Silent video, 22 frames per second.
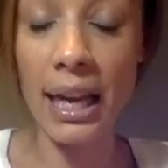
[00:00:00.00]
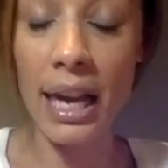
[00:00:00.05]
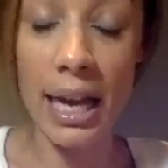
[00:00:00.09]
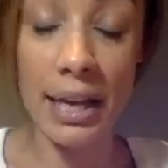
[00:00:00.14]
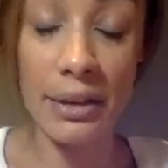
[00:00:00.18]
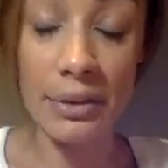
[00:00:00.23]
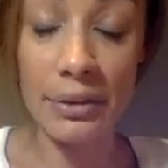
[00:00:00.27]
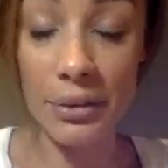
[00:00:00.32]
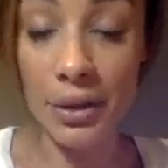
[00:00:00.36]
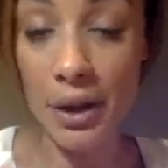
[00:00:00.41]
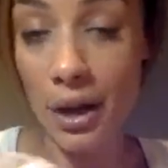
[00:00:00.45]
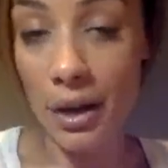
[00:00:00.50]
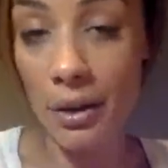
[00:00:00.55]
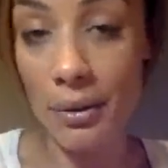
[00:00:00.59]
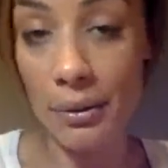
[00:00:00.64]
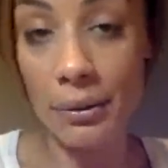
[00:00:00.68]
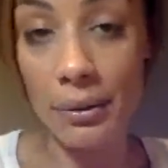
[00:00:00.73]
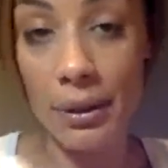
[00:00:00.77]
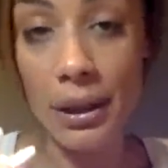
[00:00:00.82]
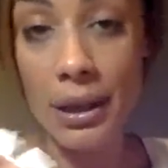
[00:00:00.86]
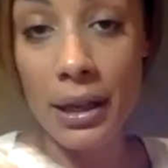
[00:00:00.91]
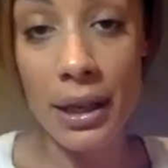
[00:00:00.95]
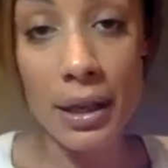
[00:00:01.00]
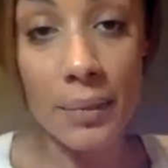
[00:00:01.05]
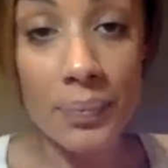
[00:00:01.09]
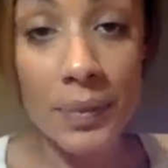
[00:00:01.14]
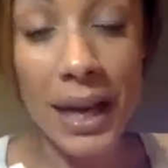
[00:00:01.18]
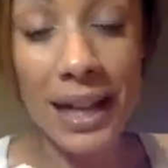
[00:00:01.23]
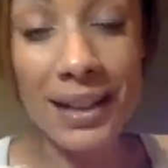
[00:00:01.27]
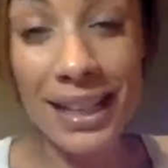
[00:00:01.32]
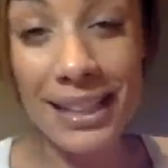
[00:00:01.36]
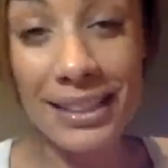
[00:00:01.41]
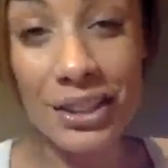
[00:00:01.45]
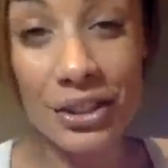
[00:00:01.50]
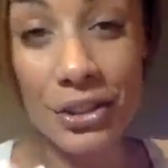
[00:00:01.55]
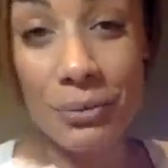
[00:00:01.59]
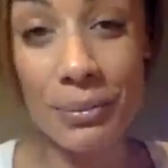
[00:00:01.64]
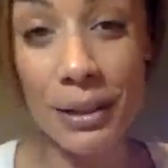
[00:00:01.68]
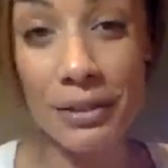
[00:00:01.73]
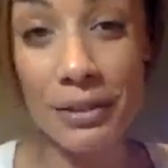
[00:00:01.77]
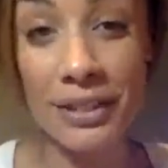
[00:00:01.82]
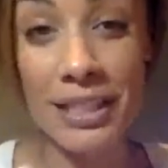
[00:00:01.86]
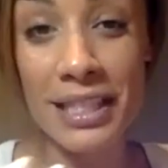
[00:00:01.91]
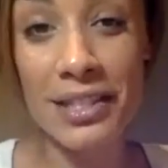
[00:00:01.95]
I don't know. I like to do
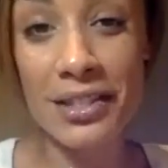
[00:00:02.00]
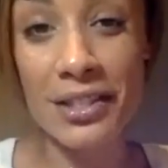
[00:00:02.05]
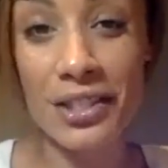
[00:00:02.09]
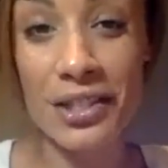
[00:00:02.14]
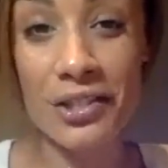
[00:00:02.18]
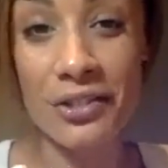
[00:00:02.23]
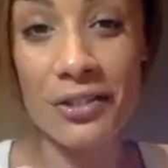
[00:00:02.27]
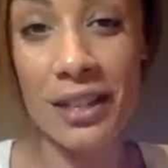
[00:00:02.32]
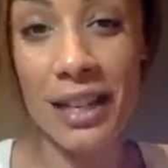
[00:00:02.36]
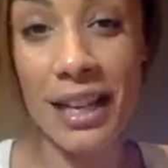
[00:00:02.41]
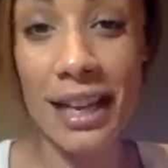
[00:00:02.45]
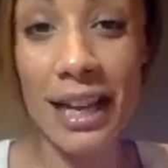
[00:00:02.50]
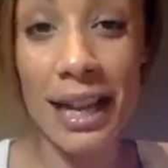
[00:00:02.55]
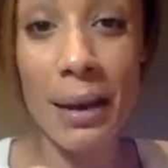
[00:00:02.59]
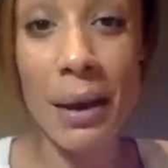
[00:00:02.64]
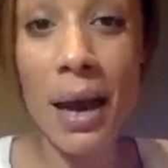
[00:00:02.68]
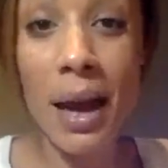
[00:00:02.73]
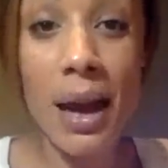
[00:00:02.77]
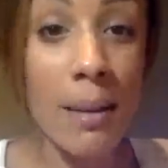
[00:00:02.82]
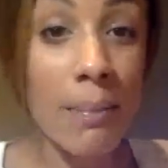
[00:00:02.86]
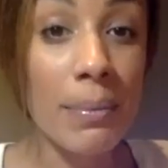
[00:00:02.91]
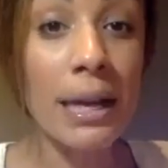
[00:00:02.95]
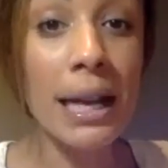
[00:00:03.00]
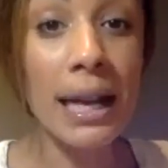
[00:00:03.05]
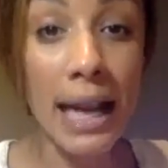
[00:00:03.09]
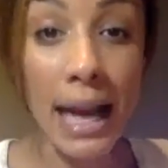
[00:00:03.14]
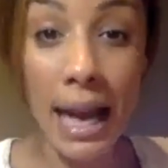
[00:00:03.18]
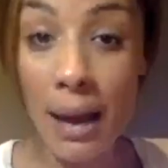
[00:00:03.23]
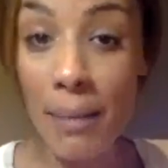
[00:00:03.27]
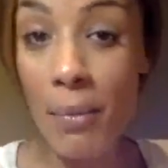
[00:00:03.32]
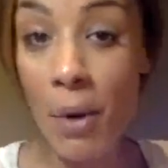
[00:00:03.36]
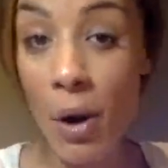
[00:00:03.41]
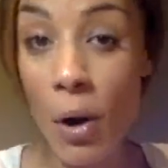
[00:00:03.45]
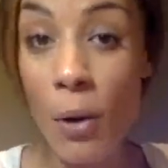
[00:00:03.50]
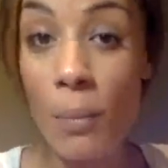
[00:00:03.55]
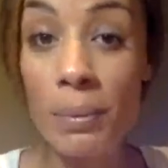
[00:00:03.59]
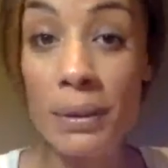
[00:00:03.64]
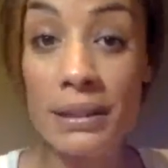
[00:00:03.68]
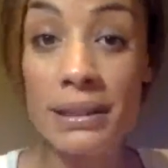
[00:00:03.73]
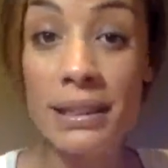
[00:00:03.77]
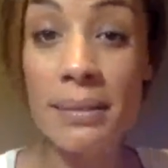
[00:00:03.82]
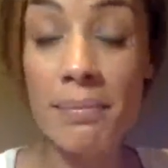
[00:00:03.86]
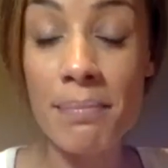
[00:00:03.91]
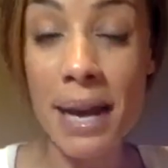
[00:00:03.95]
my research, right? But I am
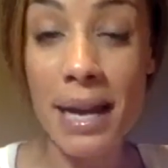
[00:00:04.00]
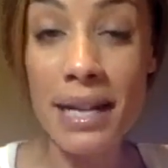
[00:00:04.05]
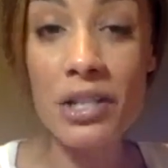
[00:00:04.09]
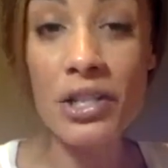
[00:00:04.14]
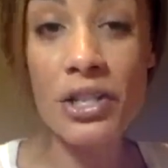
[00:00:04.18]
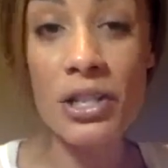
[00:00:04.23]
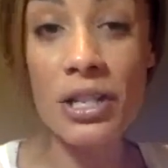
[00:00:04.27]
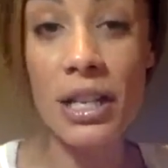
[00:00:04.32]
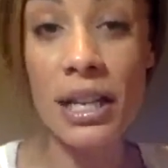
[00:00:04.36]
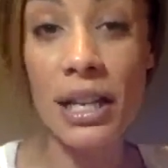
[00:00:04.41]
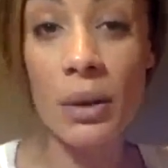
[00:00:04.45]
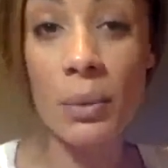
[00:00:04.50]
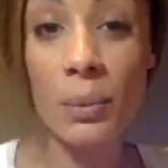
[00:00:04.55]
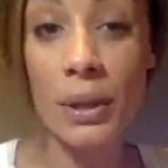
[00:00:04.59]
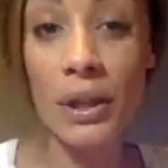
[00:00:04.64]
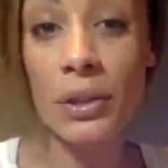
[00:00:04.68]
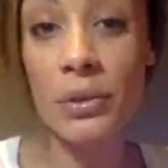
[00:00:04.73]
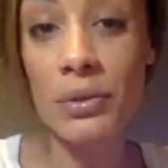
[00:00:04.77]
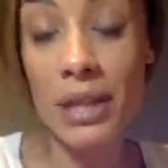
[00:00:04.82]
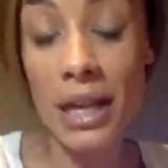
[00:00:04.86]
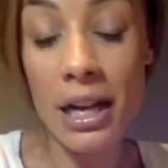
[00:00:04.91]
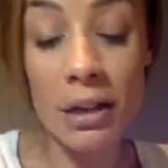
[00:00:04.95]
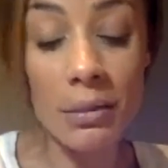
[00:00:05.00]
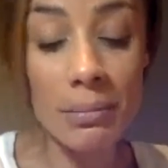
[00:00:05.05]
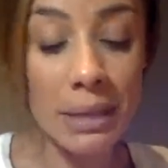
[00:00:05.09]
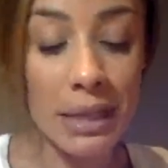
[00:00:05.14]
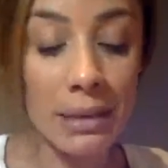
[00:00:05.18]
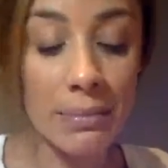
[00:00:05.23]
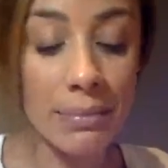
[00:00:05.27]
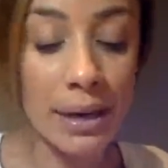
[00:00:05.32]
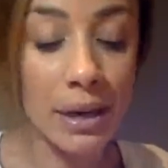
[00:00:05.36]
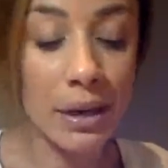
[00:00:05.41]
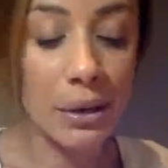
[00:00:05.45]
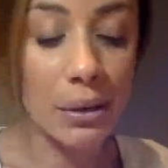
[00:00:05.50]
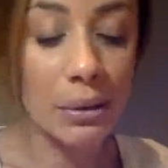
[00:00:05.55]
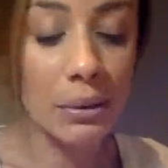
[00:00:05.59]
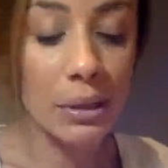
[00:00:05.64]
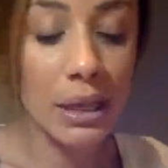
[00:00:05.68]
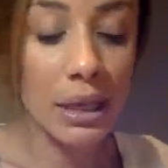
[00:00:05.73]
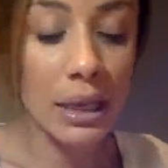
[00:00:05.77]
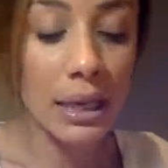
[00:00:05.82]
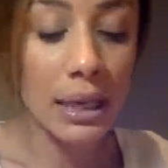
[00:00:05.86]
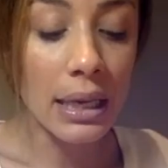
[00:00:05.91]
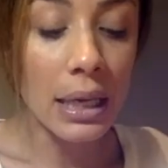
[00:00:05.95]
open to mentioning what you tell me about.
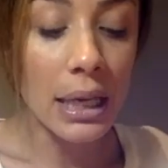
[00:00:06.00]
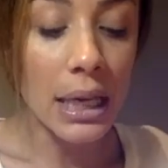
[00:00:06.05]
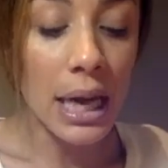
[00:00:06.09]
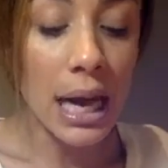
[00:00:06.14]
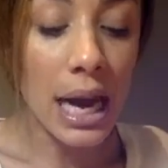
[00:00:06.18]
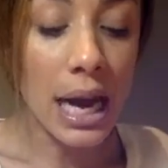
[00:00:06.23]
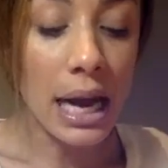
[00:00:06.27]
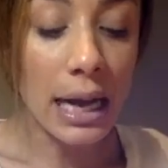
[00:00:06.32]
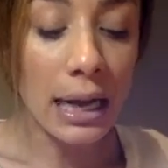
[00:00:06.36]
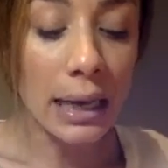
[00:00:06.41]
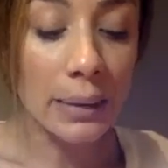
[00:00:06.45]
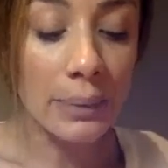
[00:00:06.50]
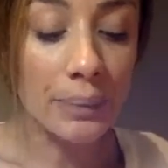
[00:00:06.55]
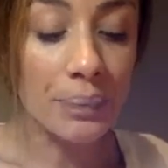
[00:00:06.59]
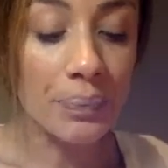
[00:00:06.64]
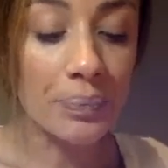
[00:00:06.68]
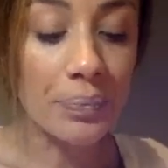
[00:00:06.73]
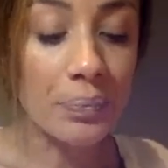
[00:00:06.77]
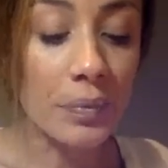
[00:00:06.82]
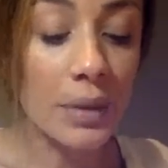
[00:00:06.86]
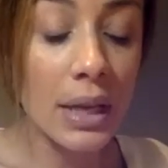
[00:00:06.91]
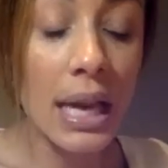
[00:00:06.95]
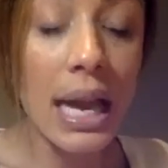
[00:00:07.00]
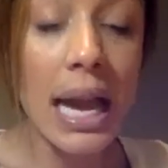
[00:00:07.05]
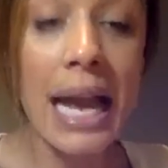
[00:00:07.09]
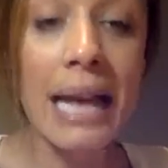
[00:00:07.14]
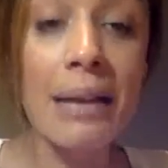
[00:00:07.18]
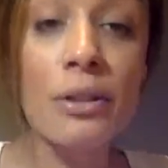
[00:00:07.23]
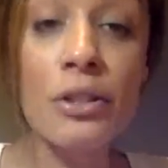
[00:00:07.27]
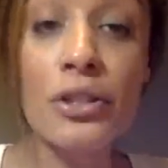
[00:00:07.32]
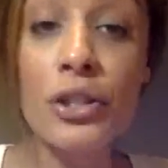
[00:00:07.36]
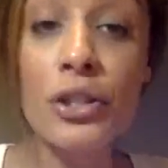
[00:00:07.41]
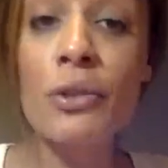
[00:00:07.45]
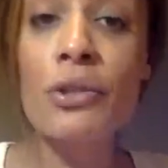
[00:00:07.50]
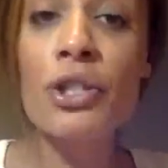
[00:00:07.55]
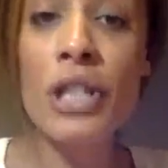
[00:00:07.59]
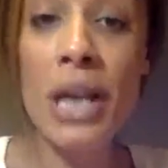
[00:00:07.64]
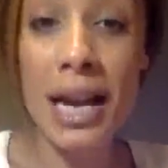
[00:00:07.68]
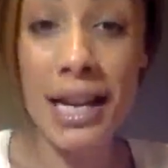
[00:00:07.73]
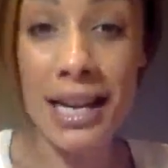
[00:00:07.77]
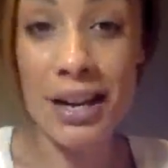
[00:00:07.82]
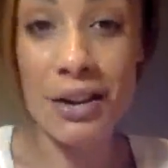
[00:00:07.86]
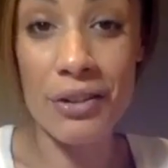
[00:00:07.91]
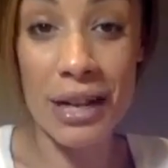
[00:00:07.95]
And do
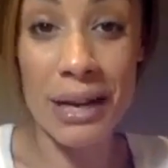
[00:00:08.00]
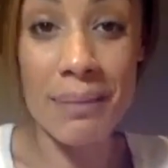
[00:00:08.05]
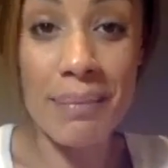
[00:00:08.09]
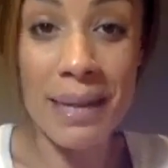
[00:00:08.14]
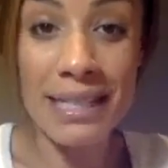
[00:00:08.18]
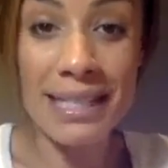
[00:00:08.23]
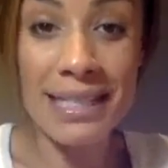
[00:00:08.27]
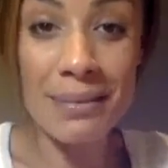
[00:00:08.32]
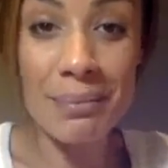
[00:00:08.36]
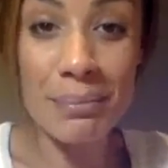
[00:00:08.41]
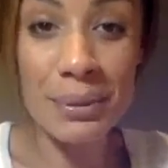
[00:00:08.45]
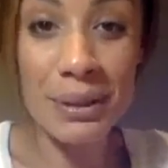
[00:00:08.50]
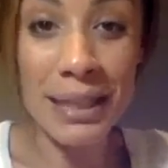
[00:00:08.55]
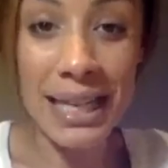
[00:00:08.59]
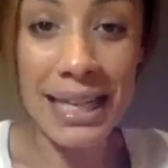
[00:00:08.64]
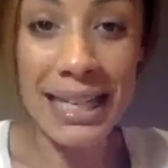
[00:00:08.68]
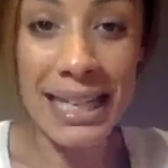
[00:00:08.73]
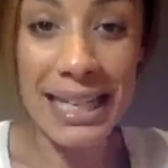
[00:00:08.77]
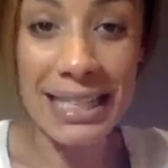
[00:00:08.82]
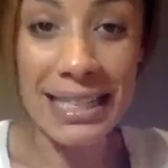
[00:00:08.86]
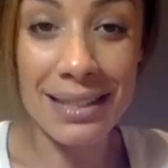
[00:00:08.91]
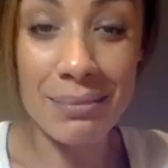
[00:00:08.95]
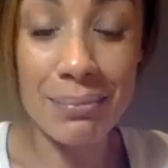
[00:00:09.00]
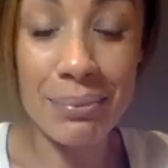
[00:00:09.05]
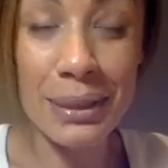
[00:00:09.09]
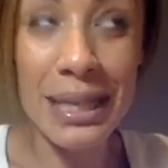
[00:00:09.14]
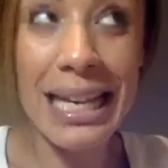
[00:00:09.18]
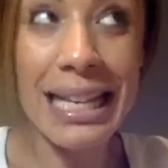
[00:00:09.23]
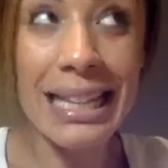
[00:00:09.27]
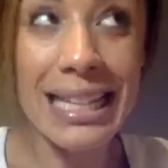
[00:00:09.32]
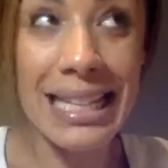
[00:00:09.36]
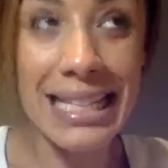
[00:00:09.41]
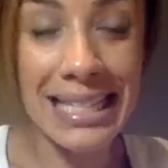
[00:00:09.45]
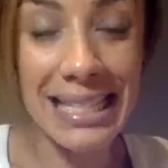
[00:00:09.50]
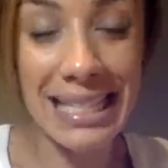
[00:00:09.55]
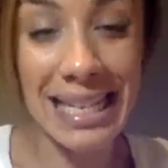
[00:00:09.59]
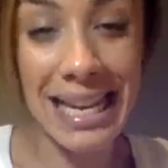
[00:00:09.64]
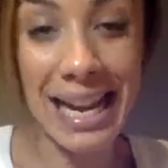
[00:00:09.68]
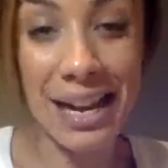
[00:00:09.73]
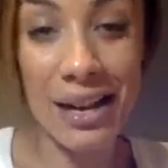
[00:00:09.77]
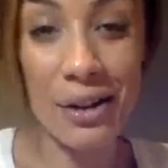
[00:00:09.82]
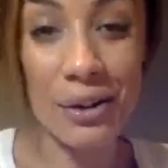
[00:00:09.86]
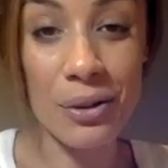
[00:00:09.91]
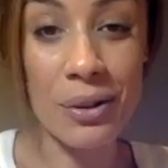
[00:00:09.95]
check out, I made some playlists
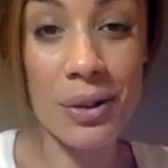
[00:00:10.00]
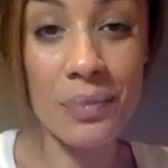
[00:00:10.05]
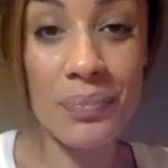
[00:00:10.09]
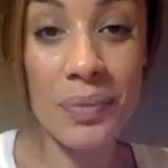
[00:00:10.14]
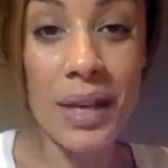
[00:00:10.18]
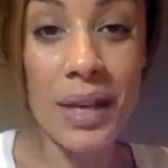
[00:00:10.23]
now.